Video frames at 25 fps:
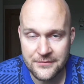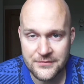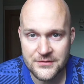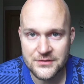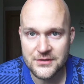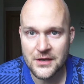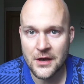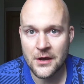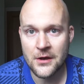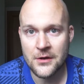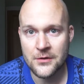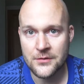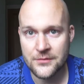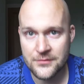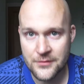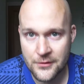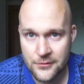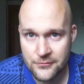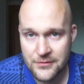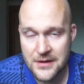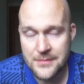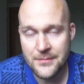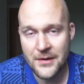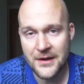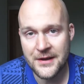So the
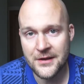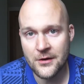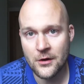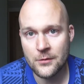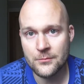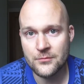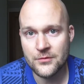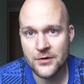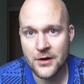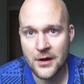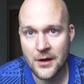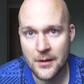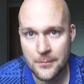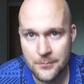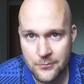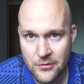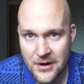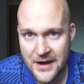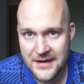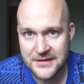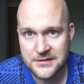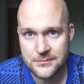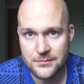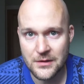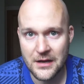Three Penny Opera,
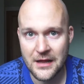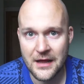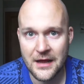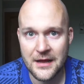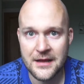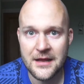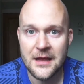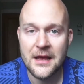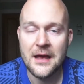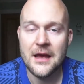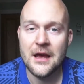Brecht's play,